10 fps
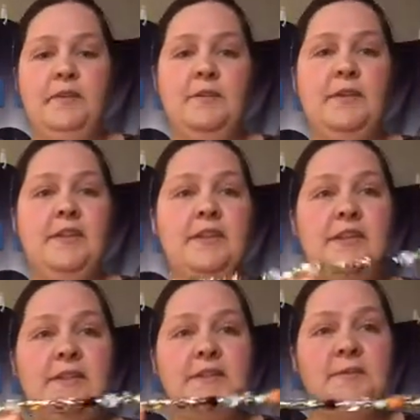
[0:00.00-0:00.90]
with
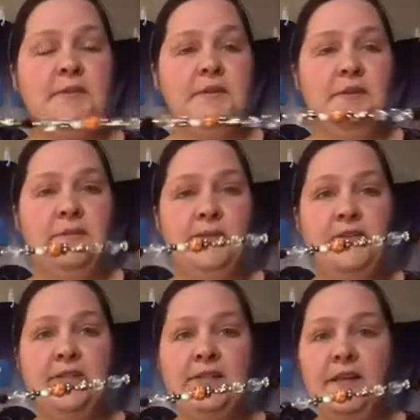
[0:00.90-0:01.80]
this one, the
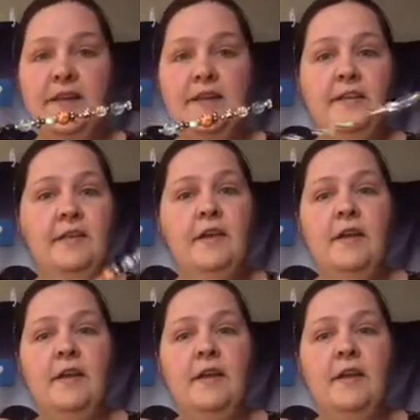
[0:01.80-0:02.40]
freestyle,